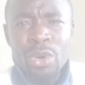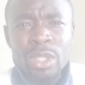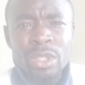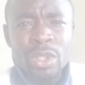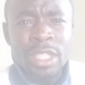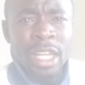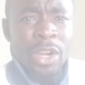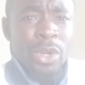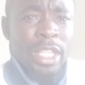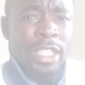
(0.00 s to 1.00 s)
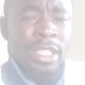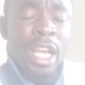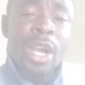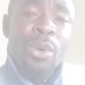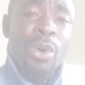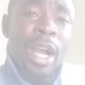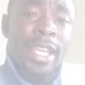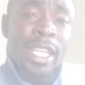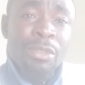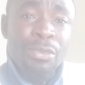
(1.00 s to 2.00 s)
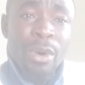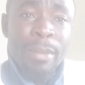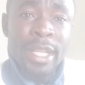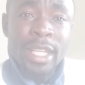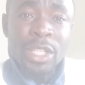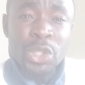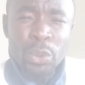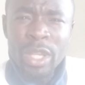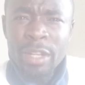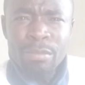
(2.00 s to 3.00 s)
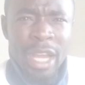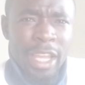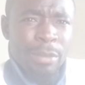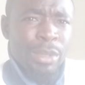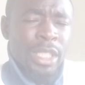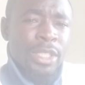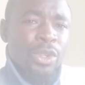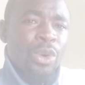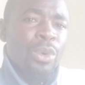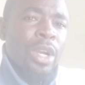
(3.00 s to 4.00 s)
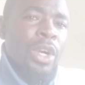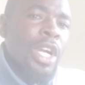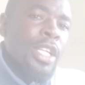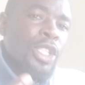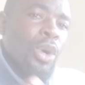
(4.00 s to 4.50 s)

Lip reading: also Zanaco ladies who are in form and doing remarkably so well.